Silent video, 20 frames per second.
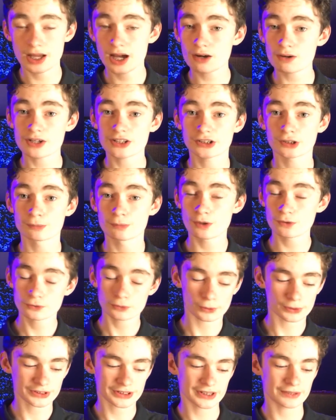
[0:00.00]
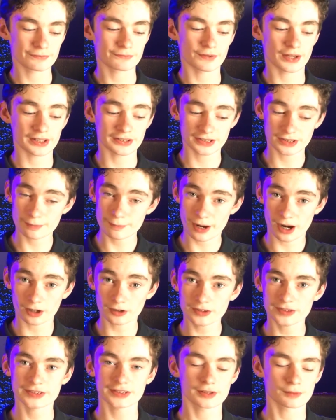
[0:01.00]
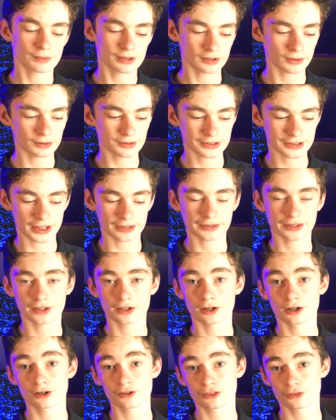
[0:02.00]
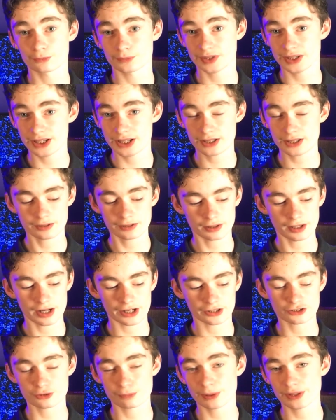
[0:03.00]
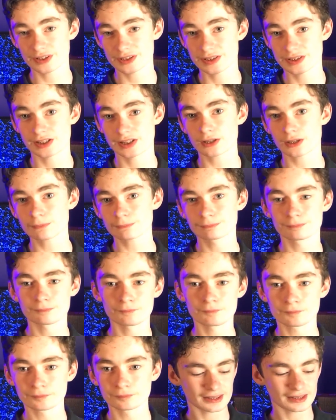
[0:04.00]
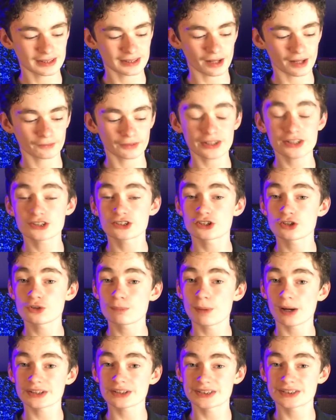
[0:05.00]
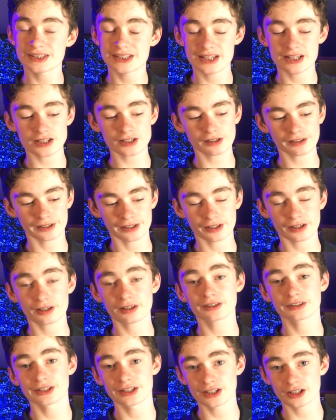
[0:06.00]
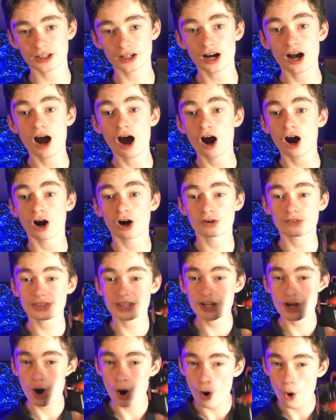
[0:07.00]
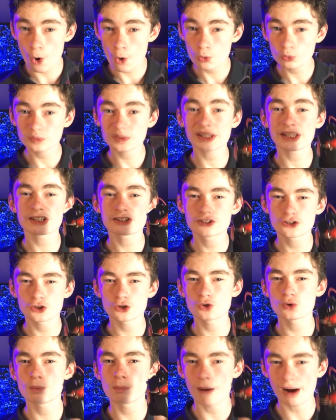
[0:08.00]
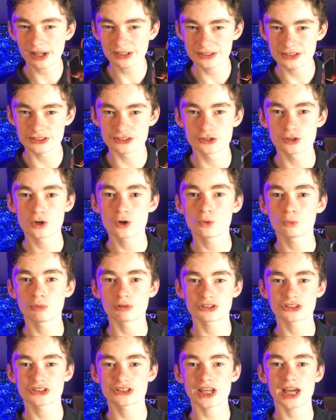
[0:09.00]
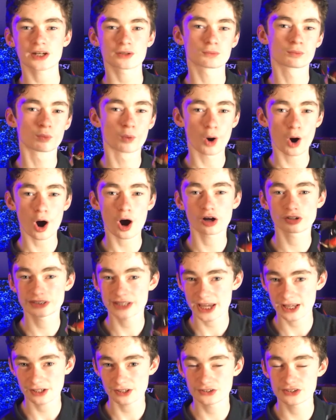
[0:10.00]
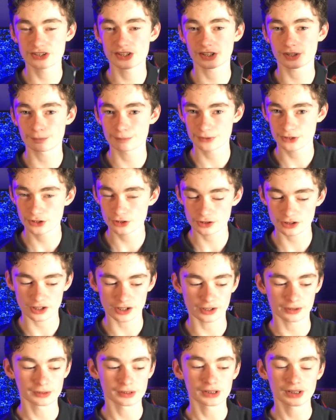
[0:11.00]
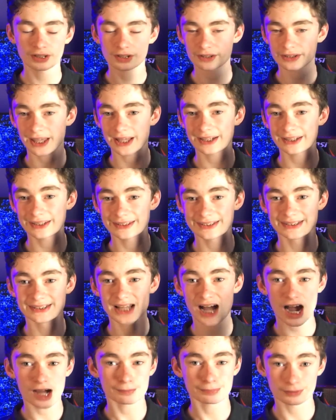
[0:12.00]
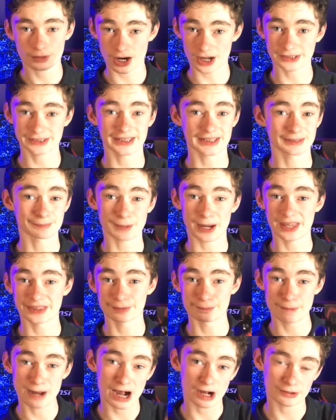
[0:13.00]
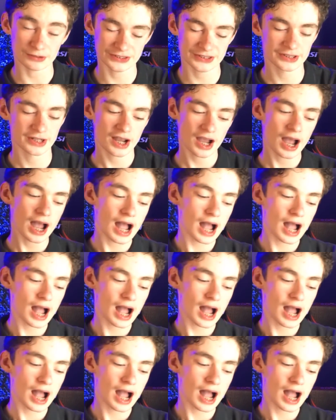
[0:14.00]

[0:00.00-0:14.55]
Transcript: Now as we move towards the face of the mouse, we notice that there are 3 extra buttons here. Now these 2 buttons here, and here, are the only 2 buttons which send raw data to the computer that is not processed by the mouse.